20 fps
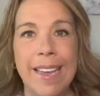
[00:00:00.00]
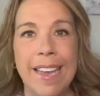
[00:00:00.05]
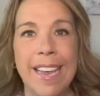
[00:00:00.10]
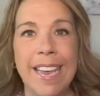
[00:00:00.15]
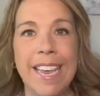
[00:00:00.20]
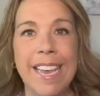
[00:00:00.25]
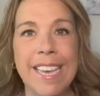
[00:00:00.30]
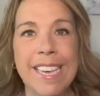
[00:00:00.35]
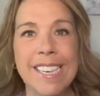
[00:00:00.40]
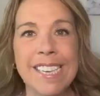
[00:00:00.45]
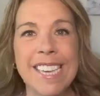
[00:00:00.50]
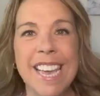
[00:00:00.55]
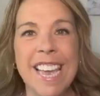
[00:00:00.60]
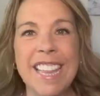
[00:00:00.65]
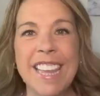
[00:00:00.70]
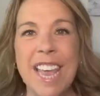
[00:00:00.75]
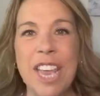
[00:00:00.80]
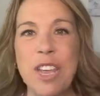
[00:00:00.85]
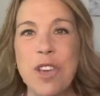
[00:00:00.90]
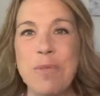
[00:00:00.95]
is
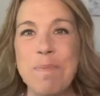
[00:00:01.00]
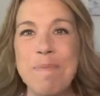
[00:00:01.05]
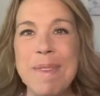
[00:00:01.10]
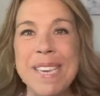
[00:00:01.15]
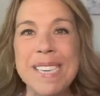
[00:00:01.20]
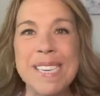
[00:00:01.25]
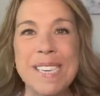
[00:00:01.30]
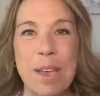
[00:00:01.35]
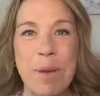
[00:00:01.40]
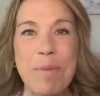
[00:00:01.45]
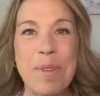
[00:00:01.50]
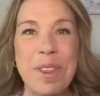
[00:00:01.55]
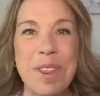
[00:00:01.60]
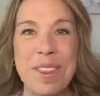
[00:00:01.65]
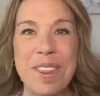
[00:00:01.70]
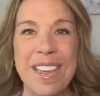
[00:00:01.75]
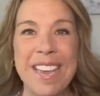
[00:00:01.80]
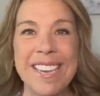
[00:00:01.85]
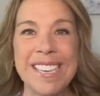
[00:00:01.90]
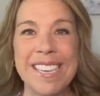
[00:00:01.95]
that you miss some of the
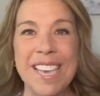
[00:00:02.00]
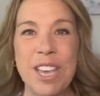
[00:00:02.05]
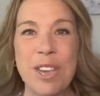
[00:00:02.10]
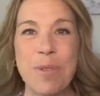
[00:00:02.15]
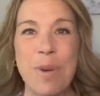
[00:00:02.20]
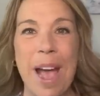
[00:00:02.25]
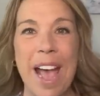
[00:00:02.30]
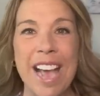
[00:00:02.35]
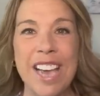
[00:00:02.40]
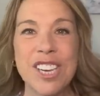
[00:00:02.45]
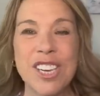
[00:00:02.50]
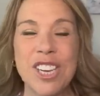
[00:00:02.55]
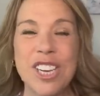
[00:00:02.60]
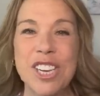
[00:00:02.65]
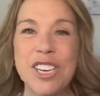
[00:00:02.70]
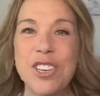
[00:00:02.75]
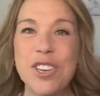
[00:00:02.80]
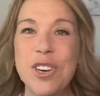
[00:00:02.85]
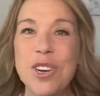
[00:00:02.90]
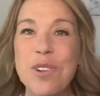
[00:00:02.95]
things that you actually
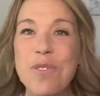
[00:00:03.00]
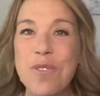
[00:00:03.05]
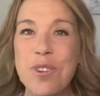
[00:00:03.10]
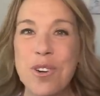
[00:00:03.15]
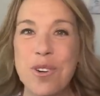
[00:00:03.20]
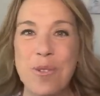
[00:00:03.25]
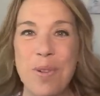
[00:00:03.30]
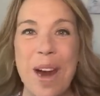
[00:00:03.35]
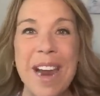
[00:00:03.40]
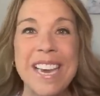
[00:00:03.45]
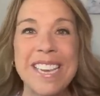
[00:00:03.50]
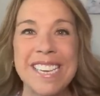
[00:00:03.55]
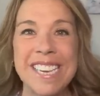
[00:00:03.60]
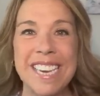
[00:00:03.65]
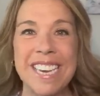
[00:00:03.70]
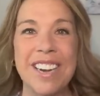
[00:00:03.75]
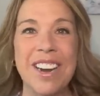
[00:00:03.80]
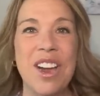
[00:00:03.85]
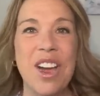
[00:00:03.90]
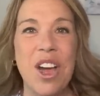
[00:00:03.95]
took for
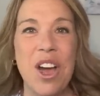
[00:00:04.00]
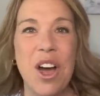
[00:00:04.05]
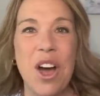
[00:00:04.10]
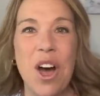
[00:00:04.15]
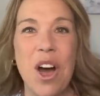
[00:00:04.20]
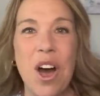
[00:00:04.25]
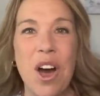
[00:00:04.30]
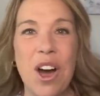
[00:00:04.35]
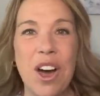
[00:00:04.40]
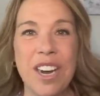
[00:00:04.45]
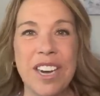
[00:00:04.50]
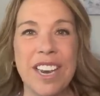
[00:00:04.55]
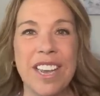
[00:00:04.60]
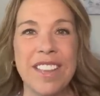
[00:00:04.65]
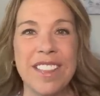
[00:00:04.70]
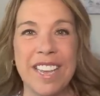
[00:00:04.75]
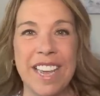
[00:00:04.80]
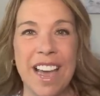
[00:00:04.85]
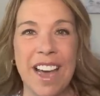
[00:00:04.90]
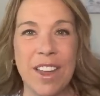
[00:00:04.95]
granted on
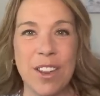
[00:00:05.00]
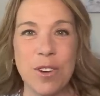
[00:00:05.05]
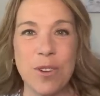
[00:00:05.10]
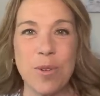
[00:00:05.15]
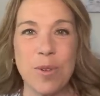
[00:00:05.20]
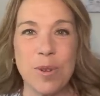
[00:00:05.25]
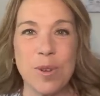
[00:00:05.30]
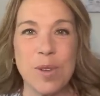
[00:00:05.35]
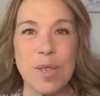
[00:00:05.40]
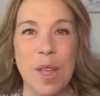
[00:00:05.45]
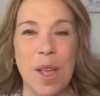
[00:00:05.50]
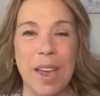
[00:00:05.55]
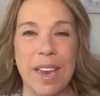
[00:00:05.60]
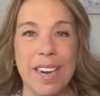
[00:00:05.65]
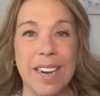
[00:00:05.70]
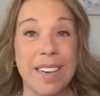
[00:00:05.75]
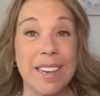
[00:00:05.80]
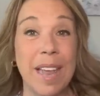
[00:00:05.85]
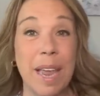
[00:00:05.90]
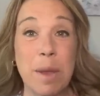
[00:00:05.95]
the other cruise line.
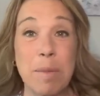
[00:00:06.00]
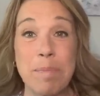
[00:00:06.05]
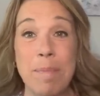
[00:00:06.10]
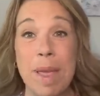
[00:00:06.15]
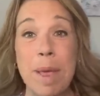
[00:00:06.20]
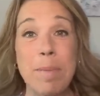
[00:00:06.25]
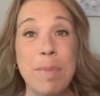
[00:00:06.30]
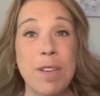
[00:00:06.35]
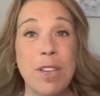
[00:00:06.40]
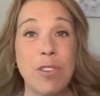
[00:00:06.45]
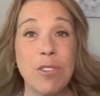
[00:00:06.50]
Like maybe you